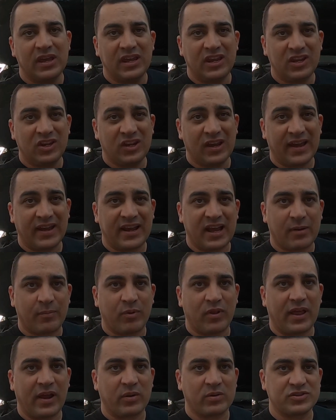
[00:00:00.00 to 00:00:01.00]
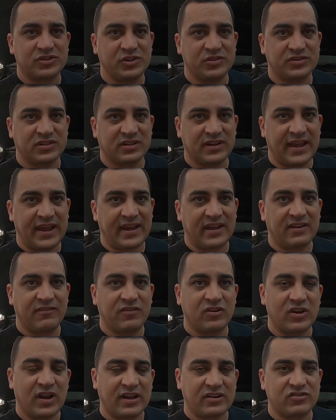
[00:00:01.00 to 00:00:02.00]
You got a couple hours use on that if
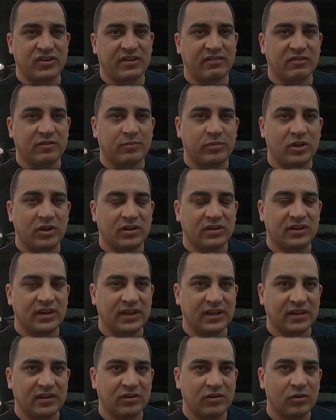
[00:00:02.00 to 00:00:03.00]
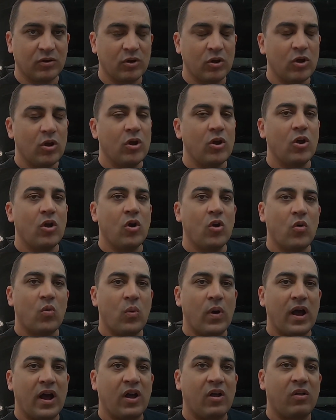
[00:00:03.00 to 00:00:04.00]
you're not driving with it plugged in.
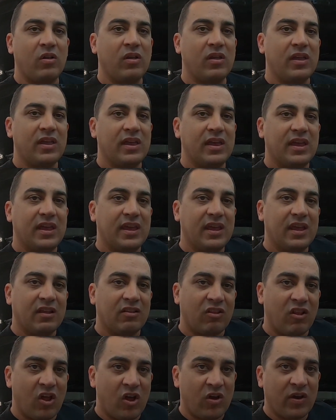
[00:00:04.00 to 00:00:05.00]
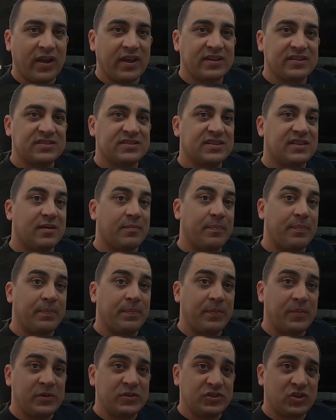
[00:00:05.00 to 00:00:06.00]
Well, long as
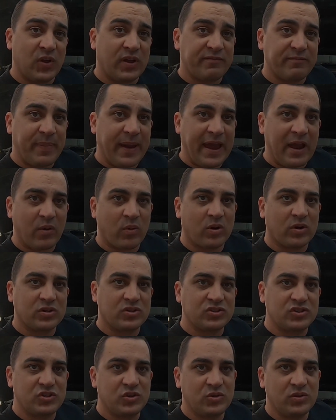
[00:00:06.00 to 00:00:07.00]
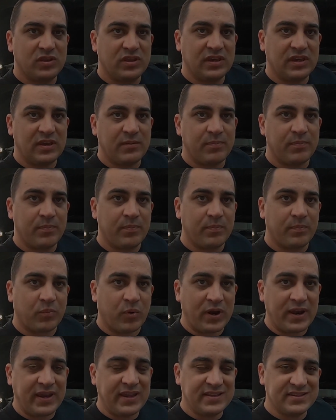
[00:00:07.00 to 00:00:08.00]
you still have power to the
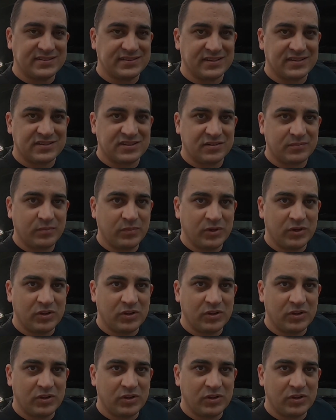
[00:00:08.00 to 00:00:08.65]
braking system,